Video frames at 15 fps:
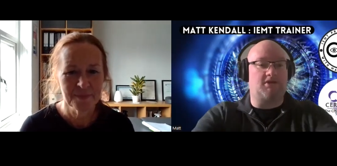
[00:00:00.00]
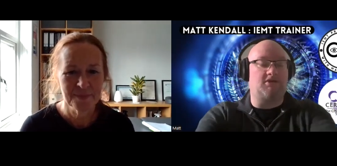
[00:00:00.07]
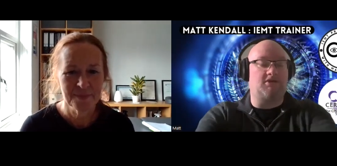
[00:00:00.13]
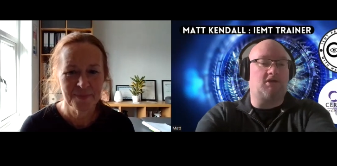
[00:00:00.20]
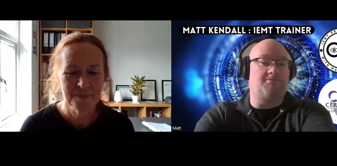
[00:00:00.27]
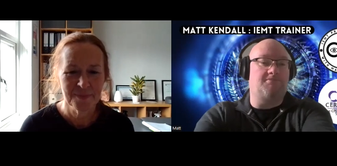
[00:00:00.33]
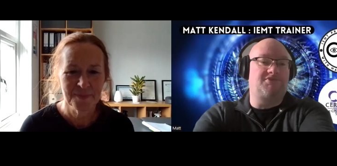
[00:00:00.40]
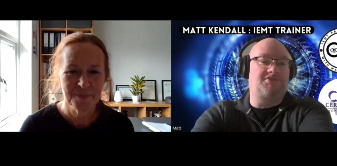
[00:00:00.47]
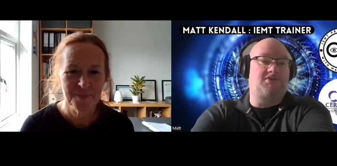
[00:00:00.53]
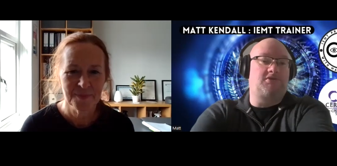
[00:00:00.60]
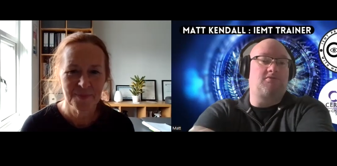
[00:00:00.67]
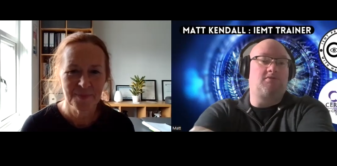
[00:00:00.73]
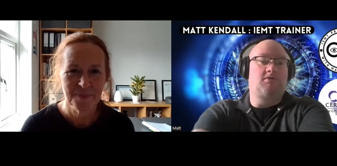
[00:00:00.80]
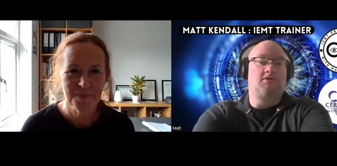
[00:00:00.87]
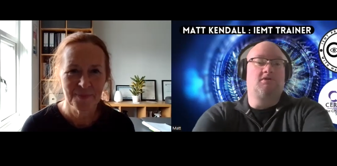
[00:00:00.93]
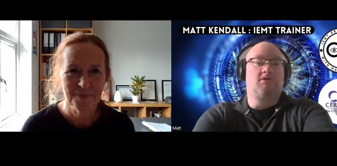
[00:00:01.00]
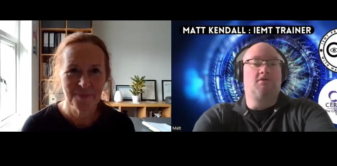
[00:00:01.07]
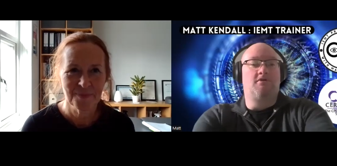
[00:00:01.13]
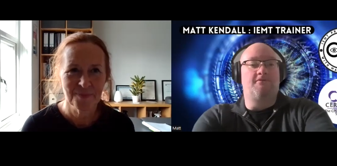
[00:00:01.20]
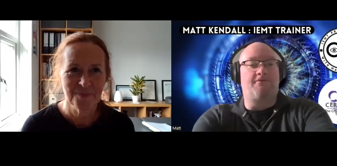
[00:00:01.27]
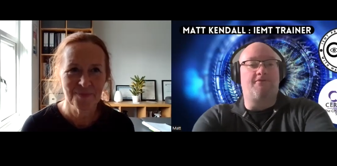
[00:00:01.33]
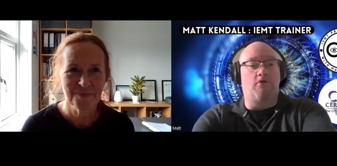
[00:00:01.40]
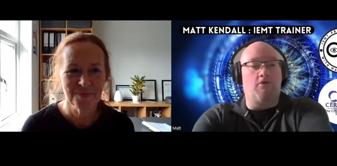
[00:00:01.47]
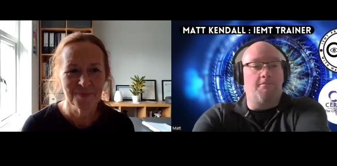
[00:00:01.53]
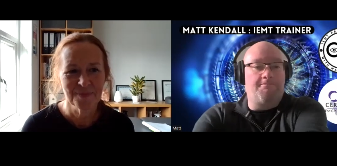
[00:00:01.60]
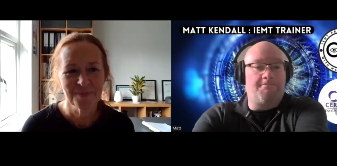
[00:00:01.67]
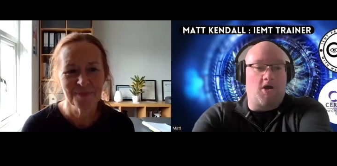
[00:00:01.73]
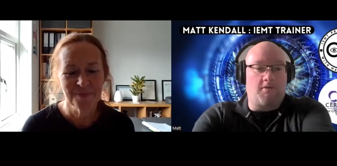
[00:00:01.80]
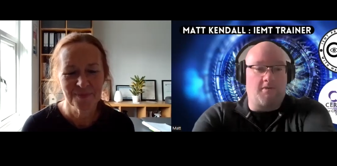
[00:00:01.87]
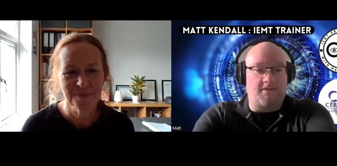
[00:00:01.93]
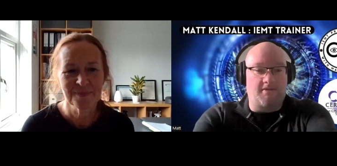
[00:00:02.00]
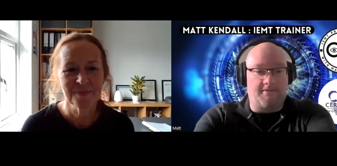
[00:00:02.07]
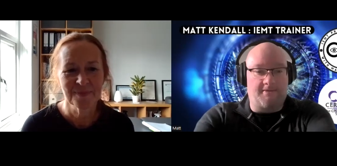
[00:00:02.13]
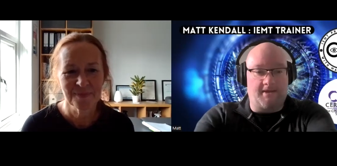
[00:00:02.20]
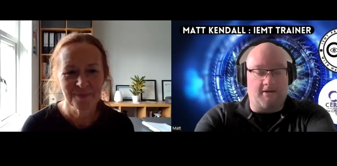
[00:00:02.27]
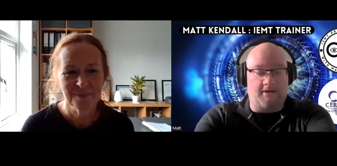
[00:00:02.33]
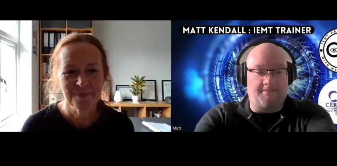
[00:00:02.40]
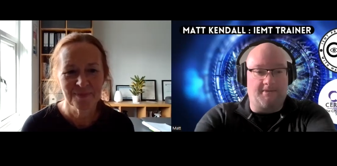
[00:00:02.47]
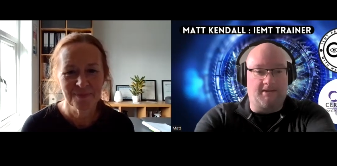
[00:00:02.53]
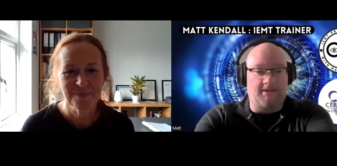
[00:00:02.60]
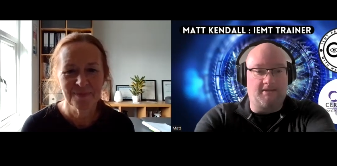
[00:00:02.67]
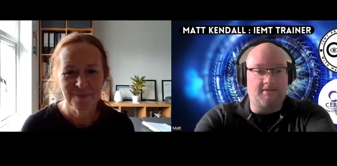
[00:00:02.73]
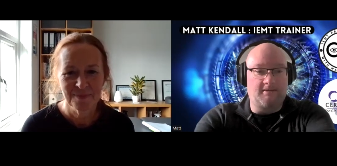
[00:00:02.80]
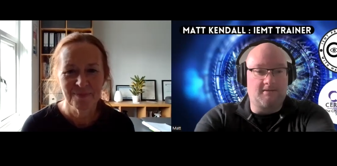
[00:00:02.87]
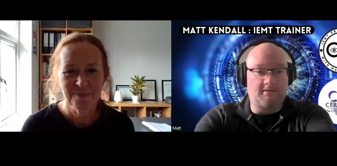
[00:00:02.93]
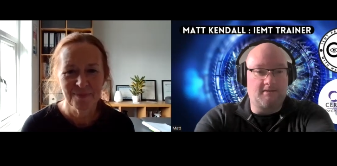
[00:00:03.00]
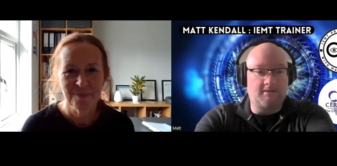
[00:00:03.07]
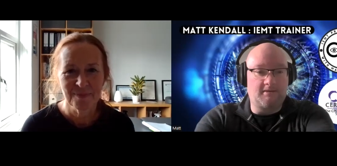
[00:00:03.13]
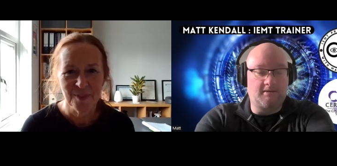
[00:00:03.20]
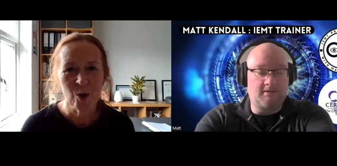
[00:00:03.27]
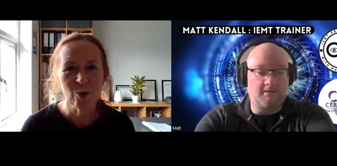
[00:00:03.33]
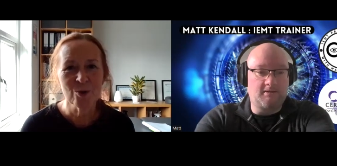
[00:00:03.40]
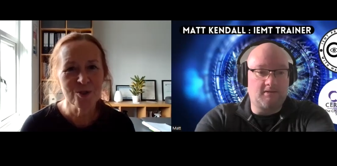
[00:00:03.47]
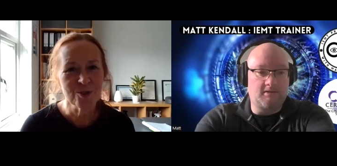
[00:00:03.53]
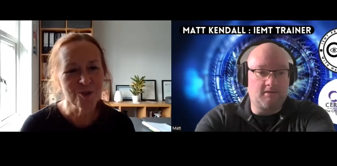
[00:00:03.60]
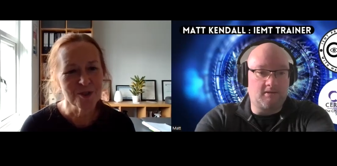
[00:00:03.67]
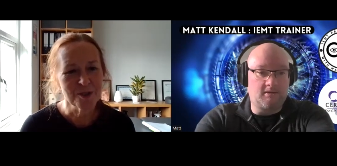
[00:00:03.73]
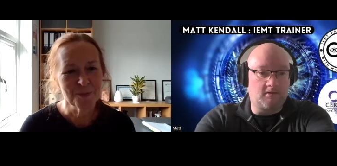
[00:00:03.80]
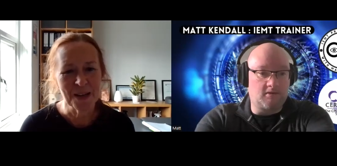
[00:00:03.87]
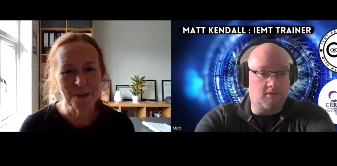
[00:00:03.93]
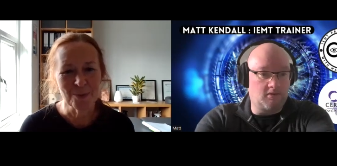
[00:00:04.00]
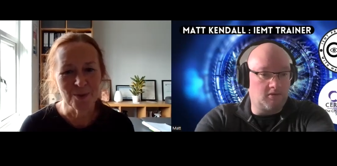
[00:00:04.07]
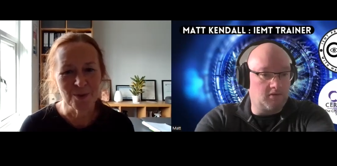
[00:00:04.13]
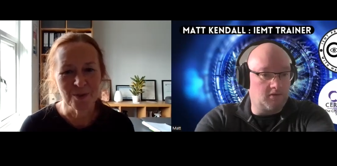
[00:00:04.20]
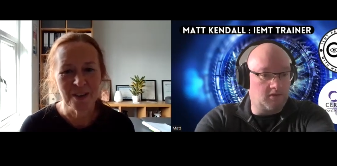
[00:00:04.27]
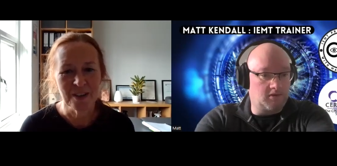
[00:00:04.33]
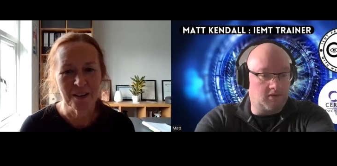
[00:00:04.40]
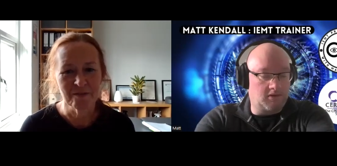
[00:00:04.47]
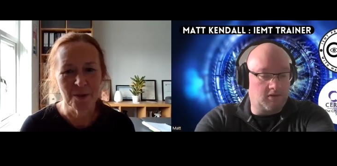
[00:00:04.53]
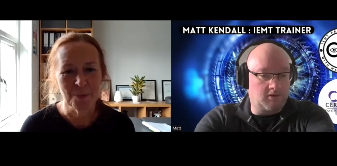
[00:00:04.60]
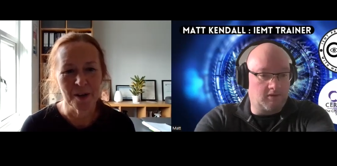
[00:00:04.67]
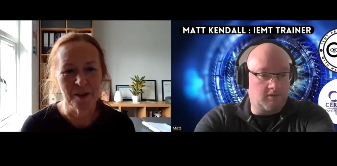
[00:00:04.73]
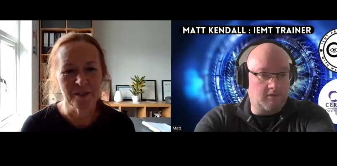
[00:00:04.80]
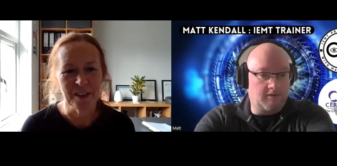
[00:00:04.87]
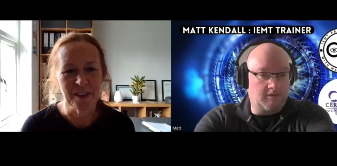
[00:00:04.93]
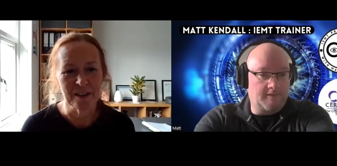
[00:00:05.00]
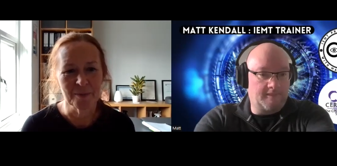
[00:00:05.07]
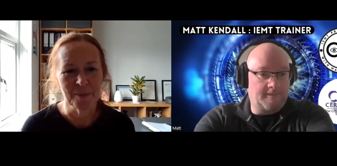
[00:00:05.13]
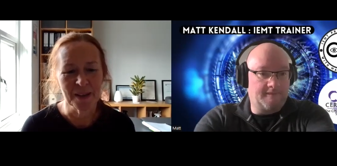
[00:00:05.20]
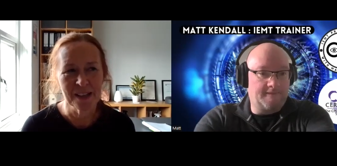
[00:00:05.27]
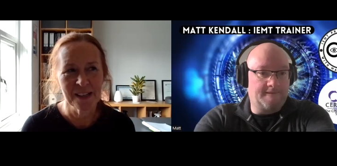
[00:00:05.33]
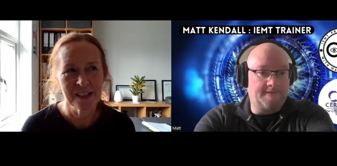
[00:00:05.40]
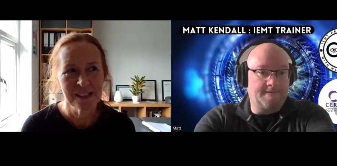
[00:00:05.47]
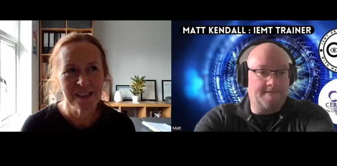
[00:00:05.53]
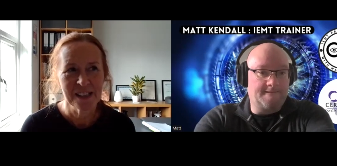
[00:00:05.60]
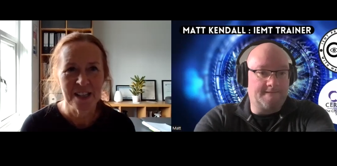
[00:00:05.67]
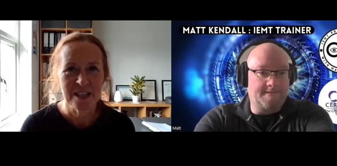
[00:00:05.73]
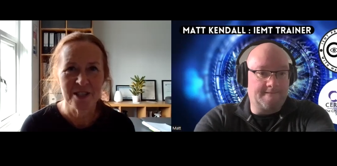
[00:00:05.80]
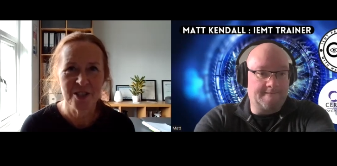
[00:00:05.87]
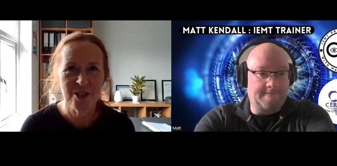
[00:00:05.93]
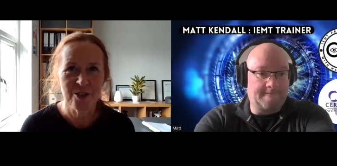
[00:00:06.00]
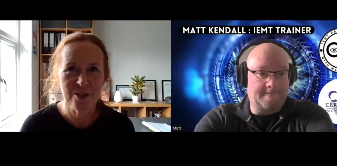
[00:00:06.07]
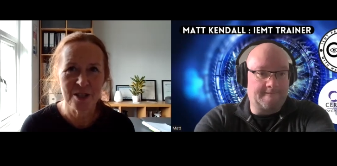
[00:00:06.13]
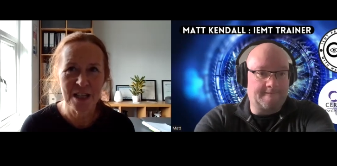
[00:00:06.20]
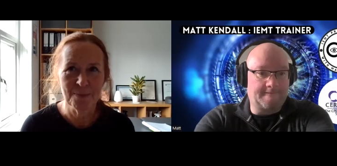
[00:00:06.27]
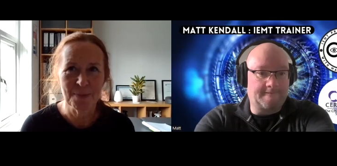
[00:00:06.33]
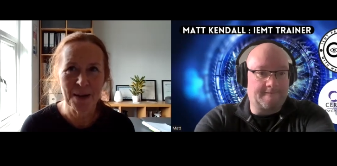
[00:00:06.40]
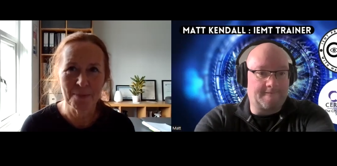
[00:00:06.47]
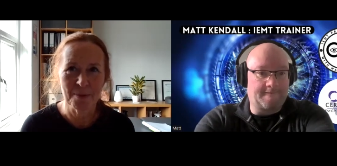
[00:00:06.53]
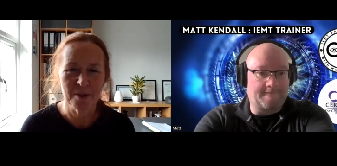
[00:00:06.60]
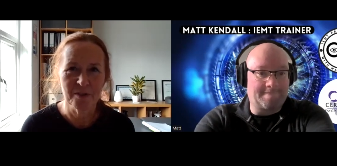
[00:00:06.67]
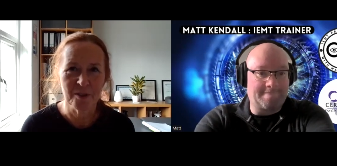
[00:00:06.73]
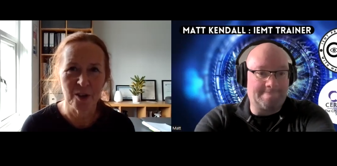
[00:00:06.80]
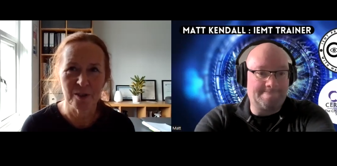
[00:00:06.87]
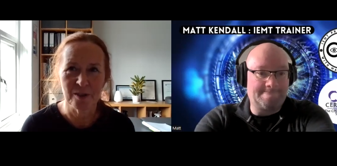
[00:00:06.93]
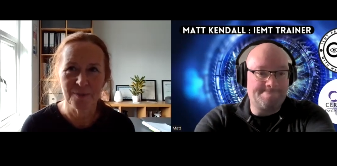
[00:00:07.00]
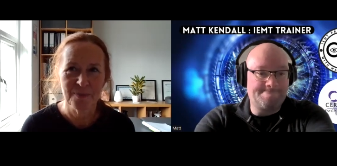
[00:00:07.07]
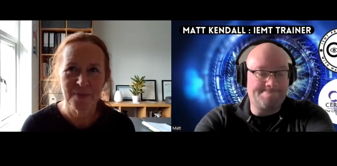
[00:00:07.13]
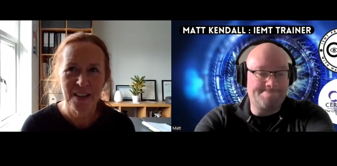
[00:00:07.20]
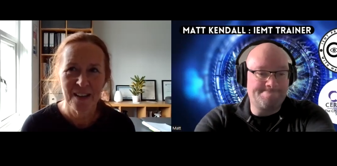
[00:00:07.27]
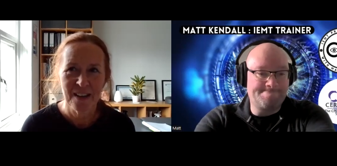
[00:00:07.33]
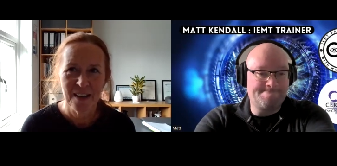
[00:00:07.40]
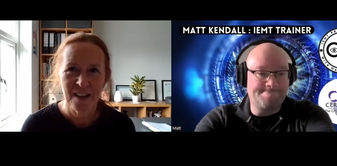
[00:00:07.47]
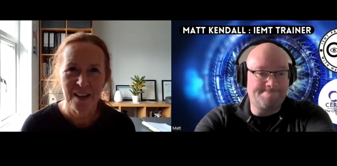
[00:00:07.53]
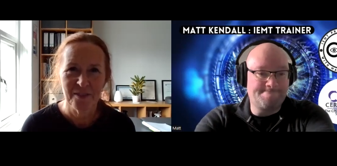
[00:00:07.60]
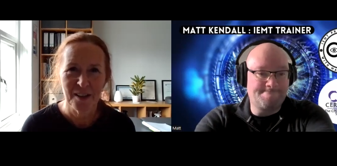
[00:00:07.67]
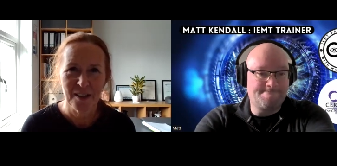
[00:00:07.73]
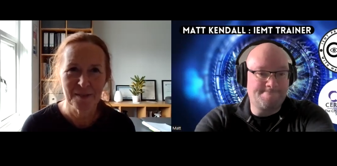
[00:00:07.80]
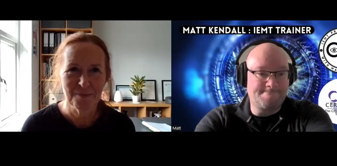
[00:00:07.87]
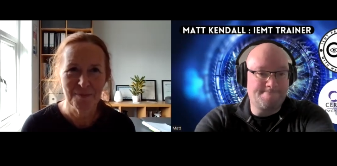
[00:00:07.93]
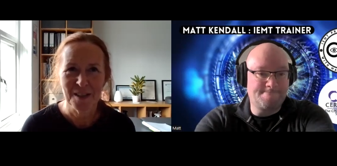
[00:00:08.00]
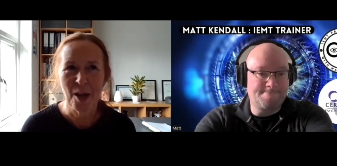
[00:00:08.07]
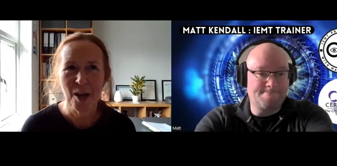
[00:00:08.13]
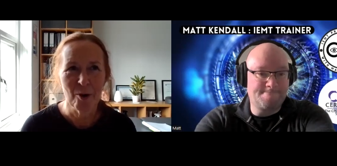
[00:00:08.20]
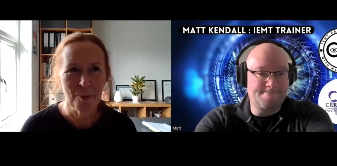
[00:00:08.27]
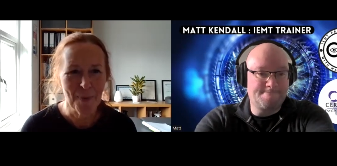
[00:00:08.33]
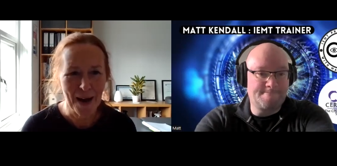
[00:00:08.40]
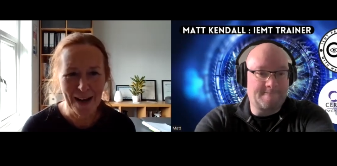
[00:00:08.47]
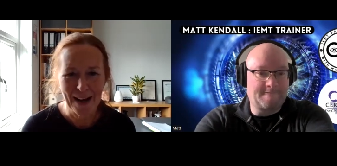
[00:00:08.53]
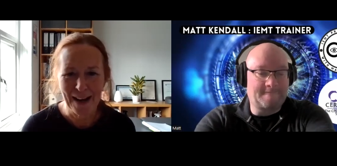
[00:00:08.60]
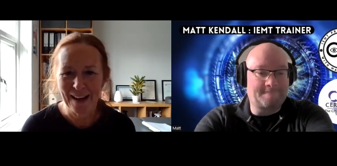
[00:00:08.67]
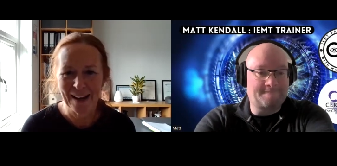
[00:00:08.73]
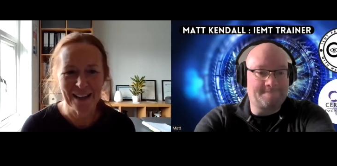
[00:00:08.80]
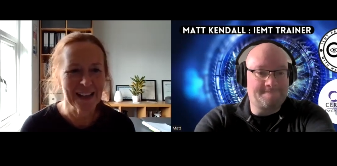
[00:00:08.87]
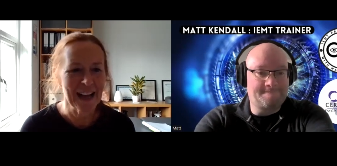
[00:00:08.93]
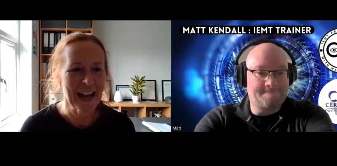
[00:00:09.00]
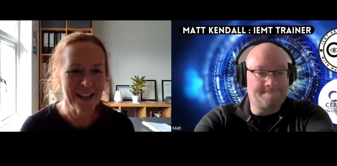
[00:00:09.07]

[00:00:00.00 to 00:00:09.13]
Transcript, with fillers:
Speaker 1: kind of come to you for Bowen therapy?
Speaker 2: All sorts of people come for Bowen therapy. It's usually people who've got, I find, lower backache,